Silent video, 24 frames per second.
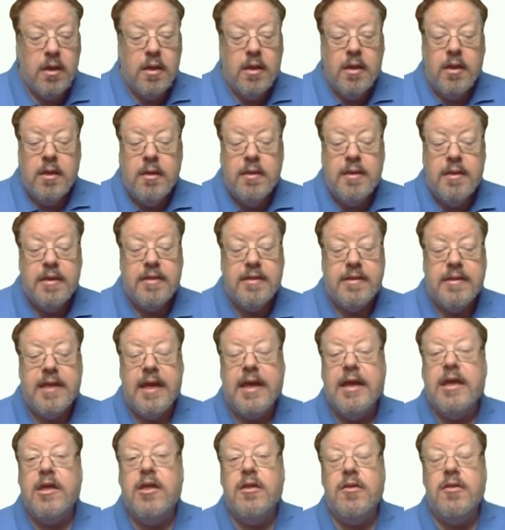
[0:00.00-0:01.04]
let's
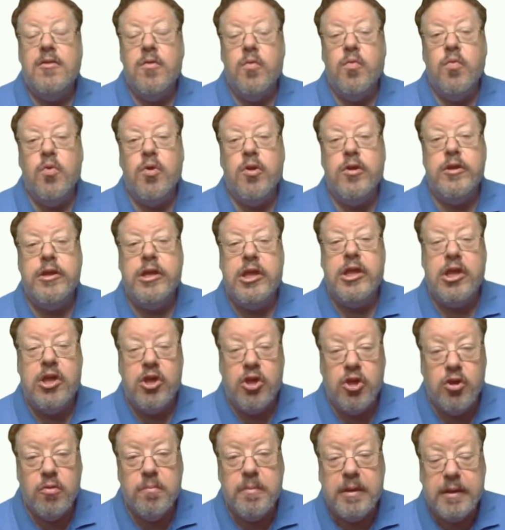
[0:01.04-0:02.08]
take the word
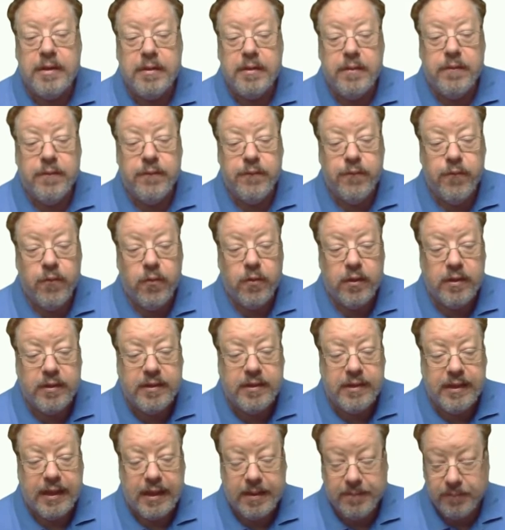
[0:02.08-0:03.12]
human, for
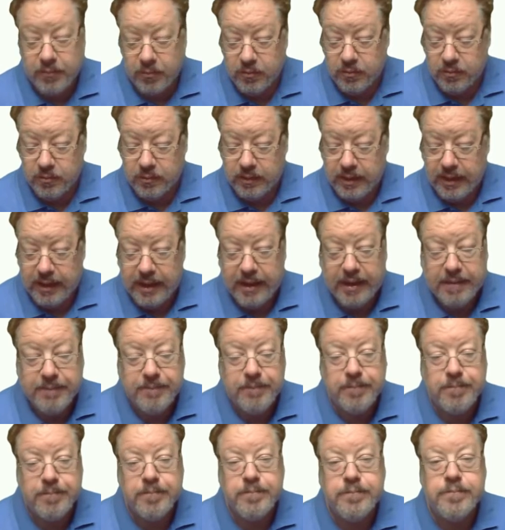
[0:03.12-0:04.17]
example, okay?
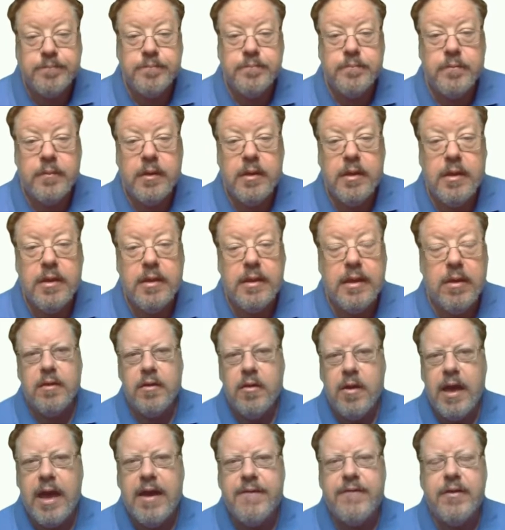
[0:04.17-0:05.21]
Now, you
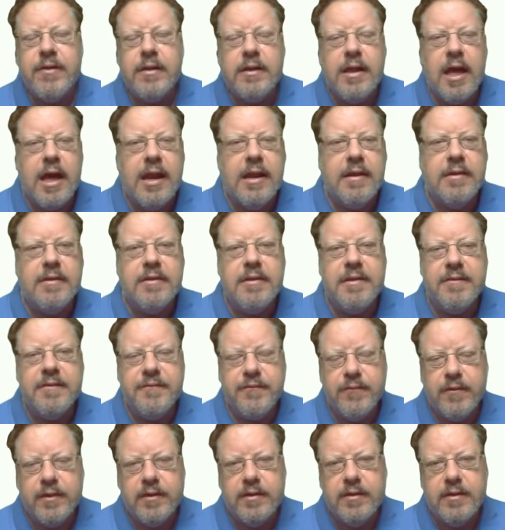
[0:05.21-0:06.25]
have a lot of
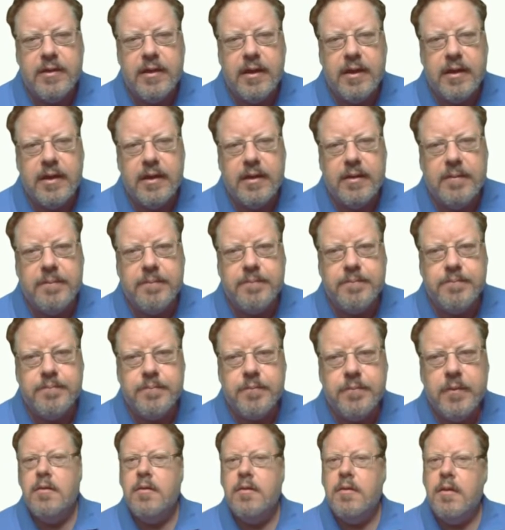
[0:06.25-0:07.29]
different
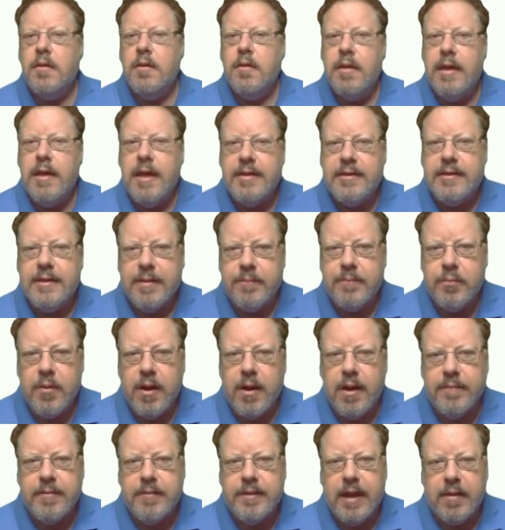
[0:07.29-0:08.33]
essay
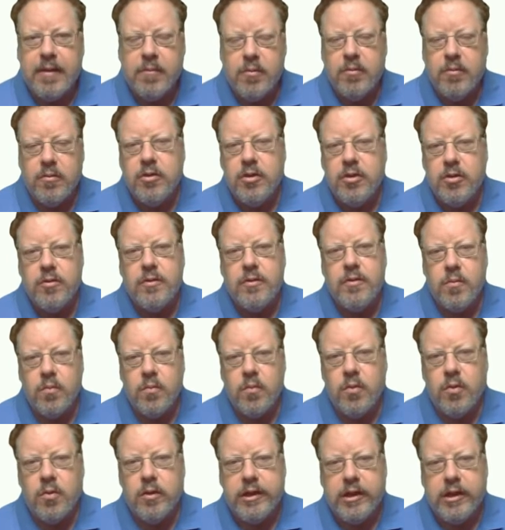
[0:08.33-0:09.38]
prompts that will use the
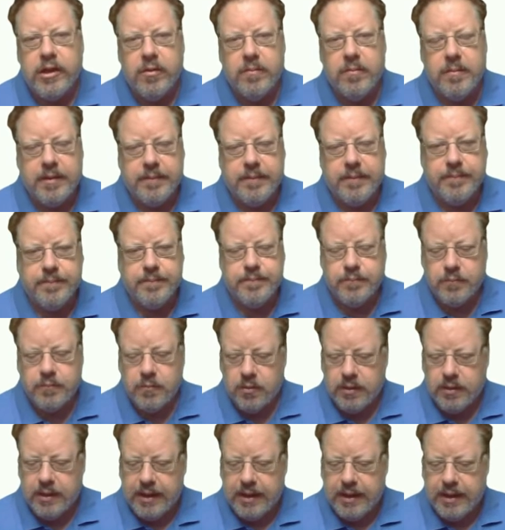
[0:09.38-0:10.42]
word human,
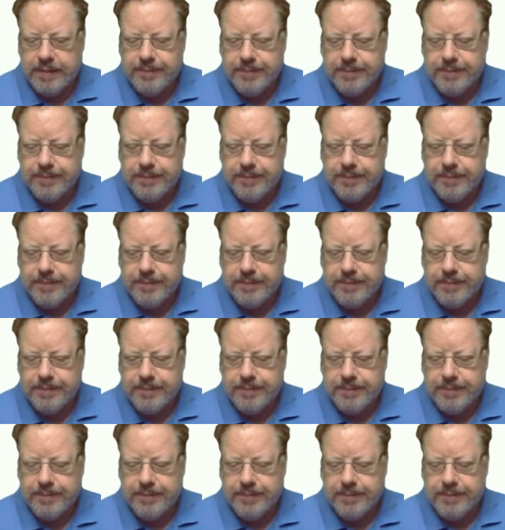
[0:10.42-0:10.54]
okay?